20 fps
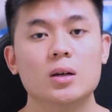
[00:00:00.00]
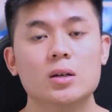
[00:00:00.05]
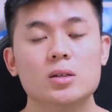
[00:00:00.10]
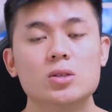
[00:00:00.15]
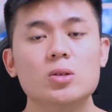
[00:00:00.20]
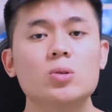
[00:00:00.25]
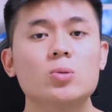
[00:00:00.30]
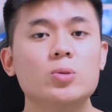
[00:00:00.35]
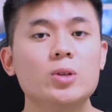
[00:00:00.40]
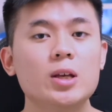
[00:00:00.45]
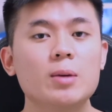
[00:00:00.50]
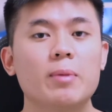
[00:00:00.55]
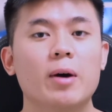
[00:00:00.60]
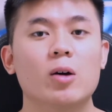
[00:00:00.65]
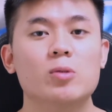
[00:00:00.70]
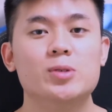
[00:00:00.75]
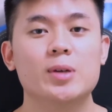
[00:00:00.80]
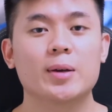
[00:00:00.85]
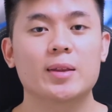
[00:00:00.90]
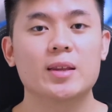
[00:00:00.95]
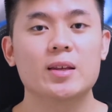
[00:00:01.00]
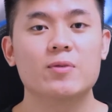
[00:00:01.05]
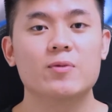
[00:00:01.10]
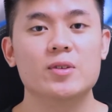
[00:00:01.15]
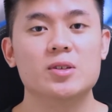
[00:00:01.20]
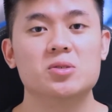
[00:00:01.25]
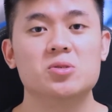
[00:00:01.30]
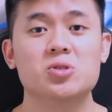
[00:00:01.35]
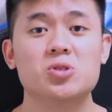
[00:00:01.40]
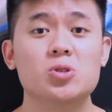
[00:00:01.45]
So today my objective
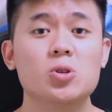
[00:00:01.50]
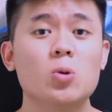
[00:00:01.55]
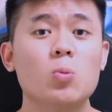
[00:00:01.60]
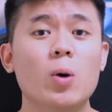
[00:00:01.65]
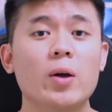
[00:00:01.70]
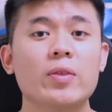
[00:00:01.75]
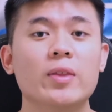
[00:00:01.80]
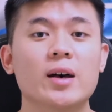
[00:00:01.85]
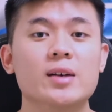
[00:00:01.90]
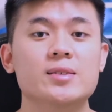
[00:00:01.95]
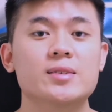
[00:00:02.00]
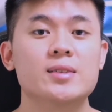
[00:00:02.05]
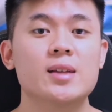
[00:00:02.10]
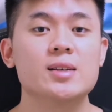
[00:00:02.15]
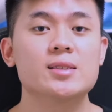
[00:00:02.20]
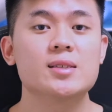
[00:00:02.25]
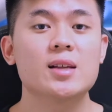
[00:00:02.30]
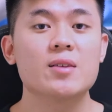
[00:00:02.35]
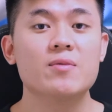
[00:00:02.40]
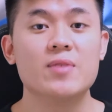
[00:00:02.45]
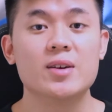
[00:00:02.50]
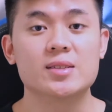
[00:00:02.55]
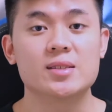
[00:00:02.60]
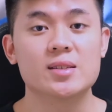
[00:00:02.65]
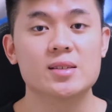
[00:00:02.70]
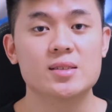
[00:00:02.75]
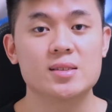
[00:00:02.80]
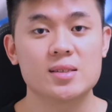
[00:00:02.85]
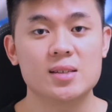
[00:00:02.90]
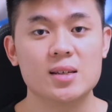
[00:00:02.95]
is to show what does Tesla
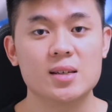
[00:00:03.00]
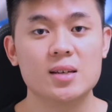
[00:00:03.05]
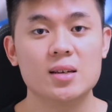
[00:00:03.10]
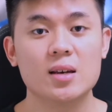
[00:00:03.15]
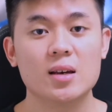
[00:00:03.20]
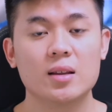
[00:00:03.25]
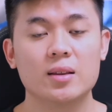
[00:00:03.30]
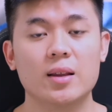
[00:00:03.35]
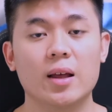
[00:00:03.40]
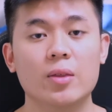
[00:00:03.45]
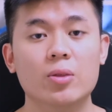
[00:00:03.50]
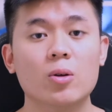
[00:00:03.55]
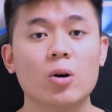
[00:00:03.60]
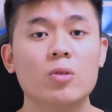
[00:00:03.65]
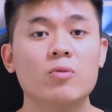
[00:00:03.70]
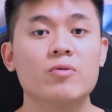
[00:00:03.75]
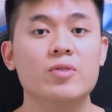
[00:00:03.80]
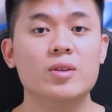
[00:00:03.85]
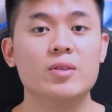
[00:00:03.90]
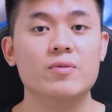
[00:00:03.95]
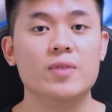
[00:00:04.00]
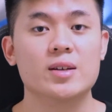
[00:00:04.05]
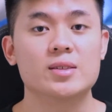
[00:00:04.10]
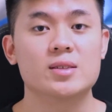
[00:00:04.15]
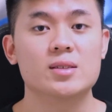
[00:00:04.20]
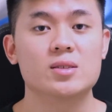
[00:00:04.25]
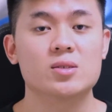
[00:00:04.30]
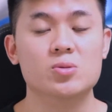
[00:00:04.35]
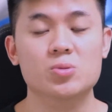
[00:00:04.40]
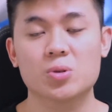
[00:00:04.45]
investors see that
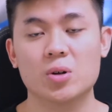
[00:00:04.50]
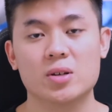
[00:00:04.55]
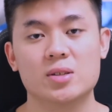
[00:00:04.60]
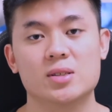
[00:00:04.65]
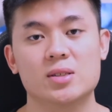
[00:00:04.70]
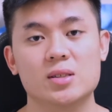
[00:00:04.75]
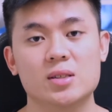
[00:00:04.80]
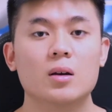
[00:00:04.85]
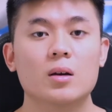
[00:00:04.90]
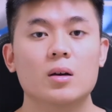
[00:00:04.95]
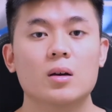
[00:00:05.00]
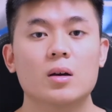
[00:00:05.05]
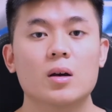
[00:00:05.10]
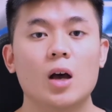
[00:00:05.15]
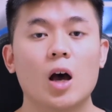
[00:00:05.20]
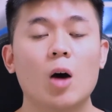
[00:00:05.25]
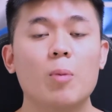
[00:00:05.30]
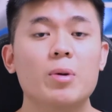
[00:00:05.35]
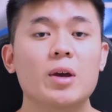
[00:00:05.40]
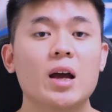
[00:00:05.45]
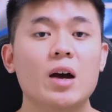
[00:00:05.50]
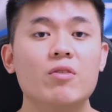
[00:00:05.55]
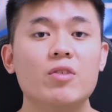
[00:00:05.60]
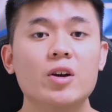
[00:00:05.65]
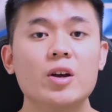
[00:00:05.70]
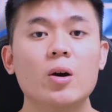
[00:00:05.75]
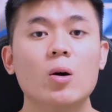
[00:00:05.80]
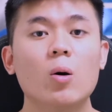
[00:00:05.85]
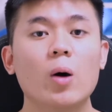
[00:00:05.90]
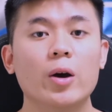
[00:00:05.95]
non-investors do not see. I'll be
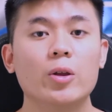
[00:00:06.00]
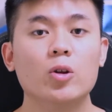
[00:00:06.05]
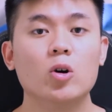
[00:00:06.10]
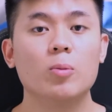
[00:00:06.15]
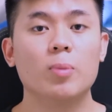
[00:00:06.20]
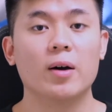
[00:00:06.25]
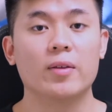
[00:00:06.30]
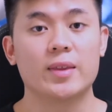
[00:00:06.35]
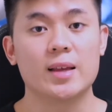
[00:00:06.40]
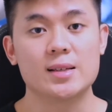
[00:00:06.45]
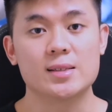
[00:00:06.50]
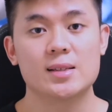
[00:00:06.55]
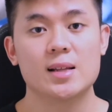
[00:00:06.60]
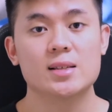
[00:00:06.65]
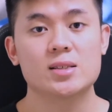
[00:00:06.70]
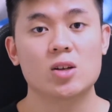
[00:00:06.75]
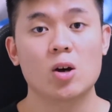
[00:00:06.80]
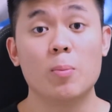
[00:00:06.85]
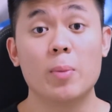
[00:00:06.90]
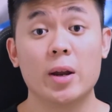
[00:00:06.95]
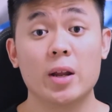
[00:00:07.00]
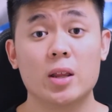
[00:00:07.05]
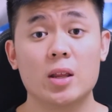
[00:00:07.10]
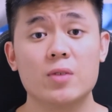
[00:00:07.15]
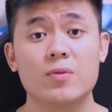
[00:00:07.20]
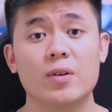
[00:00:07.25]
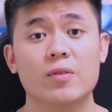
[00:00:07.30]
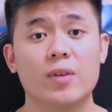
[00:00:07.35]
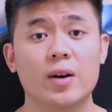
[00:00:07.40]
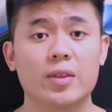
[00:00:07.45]
covering all I know about Tesla's
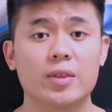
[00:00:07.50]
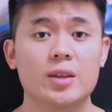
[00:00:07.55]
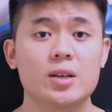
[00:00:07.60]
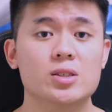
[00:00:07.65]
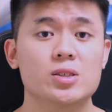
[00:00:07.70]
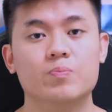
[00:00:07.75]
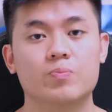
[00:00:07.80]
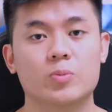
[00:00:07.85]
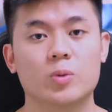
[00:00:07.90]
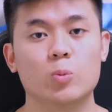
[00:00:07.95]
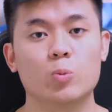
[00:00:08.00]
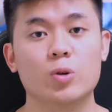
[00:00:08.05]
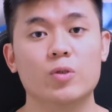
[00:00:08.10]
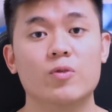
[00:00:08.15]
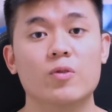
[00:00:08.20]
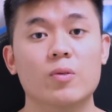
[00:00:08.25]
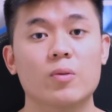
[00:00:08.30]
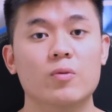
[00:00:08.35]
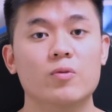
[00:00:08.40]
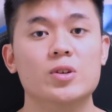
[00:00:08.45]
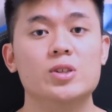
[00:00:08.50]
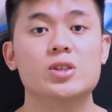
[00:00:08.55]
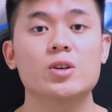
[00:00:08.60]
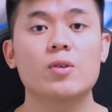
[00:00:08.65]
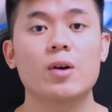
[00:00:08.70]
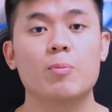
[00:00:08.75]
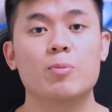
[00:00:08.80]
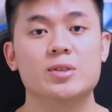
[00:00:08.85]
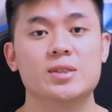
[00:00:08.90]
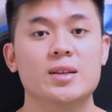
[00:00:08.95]
competitive advantage with
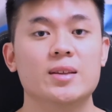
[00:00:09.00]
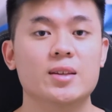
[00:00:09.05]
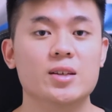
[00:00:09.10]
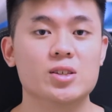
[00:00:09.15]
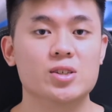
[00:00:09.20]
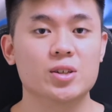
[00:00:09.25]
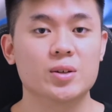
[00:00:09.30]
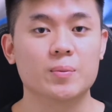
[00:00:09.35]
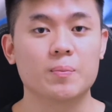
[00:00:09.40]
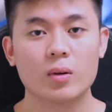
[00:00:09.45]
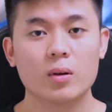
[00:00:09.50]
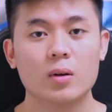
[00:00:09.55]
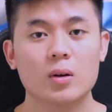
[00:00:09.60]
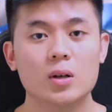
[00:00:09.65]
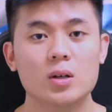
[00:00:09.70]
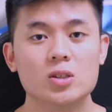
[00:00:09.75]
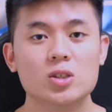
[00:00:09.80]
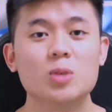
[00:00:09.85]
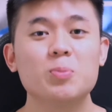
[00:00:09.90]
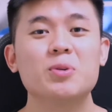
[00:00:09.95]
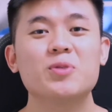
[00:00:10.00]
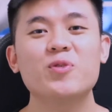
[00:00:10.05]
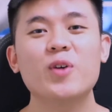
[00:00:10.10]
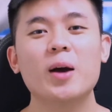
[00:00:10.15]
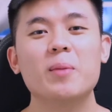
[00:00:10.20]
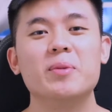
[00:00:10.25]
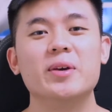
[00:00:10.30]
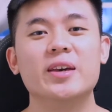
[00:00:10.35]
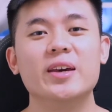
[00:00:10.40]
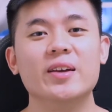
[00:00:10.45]
visual representation. So
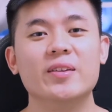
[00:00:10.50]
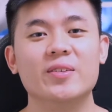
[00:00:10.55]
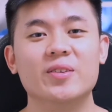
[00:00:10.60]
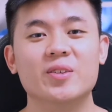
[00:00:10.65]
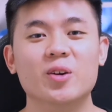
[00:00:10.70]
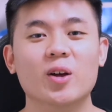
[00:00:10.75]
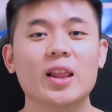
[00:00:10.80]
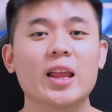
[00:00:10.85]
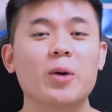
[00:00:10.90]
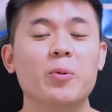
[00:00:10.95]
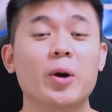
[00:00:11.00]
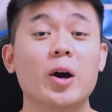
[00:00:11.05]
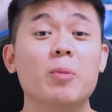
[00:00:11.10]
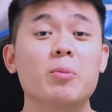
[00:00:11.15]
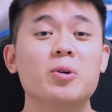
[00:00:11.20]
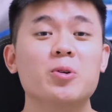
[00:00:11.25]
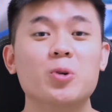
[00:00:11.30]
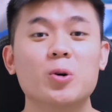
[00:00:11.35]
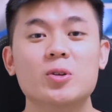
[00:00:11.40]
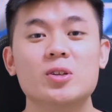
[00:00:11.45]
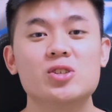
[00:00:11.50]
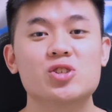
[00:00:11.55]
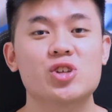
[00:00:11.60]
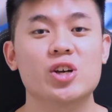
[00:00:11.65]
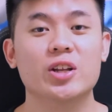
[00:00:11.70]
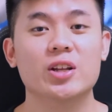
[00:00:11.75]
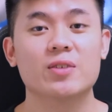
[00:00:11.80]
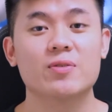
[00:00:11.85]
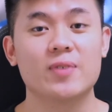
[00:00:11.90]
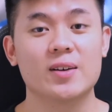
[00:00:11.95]
before I begin, your like will help me grow this
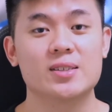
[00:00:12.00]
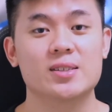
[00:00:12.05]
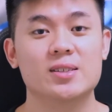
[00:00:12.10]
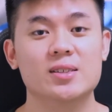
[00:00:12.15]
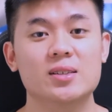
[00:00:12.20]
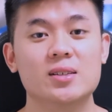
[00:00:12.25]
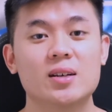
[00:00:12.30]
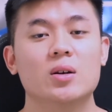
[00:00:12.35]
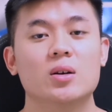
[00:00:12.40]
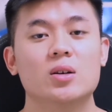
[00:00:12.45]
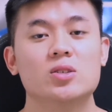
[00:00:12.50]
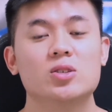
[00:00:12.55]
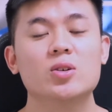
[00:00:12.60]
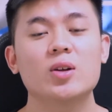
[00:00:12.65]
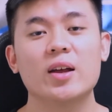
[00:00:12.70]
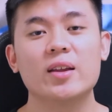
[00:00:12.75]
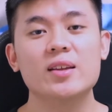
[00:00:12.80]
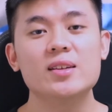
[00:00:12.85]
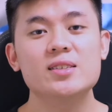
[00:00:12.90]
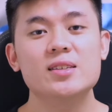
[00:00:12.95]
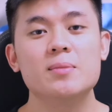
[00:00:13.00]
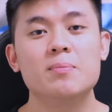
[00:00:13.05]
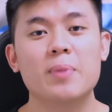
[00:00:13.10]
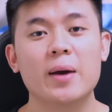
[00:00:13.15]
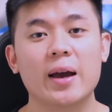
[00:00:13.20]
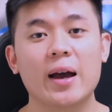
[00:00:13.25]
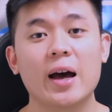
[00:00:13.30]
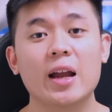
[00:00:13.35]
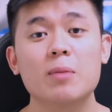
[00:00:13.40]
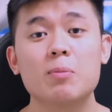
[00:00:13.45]
channel faster so that this
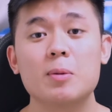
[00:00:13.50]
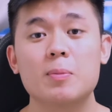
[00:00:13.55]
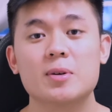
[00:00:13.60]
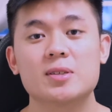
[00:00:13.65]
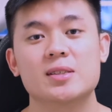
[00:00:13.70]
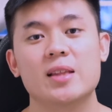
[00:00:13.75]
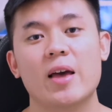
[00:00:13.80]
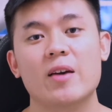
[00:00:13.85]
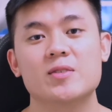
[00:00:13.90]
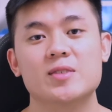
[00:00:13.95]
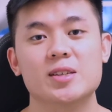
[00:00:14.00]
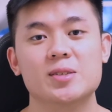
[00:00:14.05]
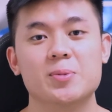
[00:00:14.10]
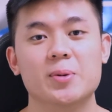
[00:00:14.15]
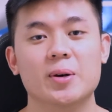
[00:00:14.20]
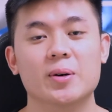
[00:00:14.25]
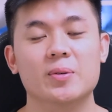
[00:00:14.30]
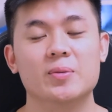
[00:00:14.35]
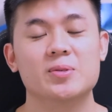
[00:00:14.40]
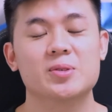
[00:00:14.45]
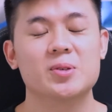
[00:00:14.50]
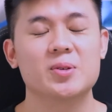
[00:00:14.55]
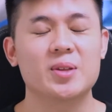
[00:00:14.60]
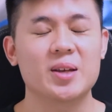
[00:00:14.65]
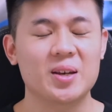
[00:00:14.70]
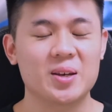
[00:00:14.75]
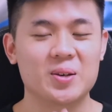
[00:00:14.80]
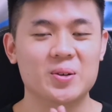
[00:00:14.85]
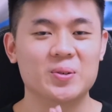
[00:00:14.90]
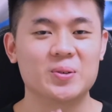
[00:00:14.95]
impact other people's lives as well. So
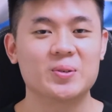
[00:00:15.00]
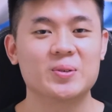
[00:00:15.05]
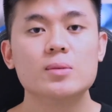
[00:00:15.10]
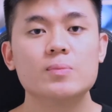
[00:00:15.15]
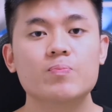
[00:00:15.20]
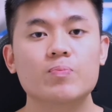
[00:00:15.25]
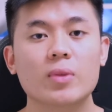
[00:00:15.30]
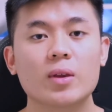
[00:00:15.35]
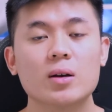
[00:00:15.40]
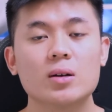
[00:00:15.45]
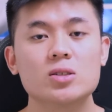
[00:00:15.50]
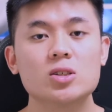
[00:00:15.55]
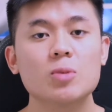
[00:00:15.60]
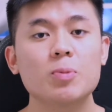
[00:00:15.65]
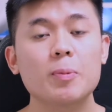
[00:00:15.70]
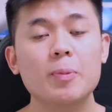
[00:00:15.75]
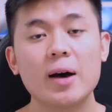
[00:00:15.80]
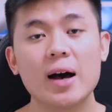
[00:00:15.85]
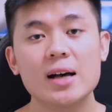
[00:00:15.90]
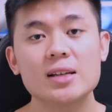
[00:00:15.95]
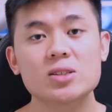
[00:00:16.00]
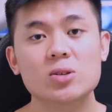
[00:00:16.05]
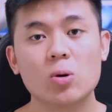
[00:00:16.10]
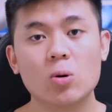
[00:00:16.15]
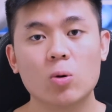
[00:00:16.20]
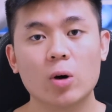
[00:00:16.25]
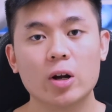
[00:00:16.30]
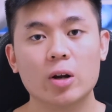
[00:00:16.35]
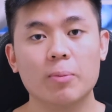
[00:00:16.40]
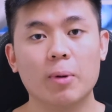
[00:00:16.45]
thank you. So people asked
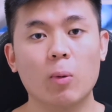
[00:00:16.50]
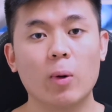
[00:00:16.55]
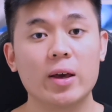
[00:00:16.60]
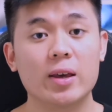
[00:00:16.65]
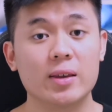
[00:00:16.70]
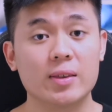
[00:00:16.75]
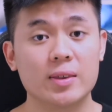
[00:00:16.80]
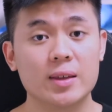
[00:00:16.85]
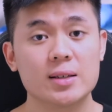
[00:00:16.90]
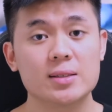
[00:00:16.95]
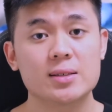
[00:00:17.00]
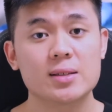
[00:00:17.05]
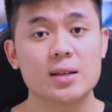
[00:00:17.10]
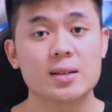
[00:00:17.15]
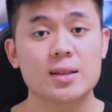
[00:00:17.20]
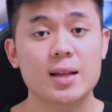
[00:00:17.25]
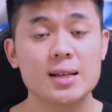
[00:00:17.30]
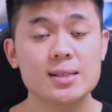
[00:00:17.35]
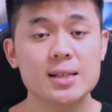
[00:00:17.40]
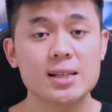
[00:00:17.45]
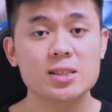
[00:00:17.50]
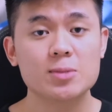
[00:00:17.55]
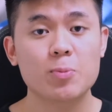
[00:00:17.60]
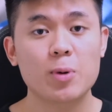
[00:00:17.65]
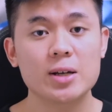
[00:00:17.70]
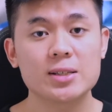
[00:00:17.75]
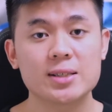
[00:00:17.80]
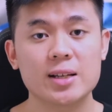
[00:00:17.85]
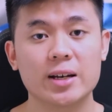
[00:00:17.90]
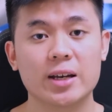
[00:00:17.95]
Koguan about what he thinks Tesla's
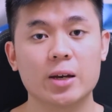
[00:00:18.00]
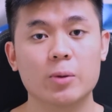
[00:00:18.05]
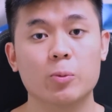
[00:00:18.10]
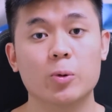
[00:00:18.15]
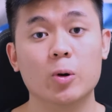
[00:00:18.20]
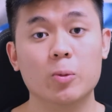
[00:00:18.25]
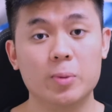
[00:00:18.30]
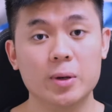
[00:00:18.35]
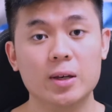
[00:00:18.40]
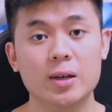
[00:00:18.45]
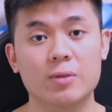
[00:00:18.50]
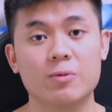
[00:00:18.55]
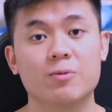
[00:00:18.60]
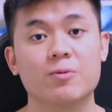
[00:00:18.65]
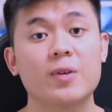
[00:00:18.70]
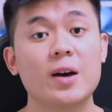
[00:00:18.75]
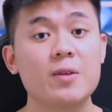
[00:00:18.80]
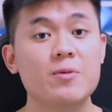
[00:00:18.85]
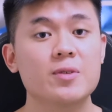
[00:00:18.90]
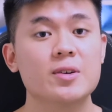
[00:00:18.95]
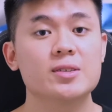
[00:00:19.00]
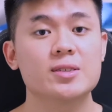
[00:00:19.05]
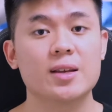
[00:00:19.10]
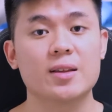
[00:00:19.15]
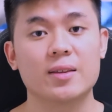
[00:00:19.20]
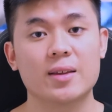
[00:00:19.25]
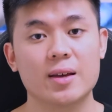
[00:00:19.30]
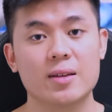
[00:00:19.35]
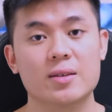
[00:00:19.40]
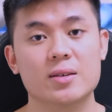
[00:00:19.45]
price target will be in 5 years
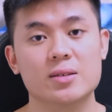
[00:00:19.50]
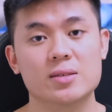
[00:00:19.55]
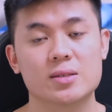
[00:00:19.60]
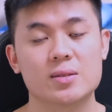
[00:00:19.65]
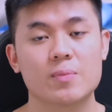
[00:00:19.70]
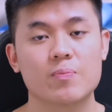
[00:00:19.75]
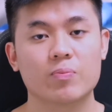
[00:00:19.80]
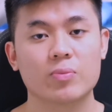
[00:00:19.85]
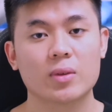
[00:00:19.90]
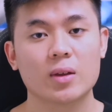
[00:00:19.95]
and 10 years.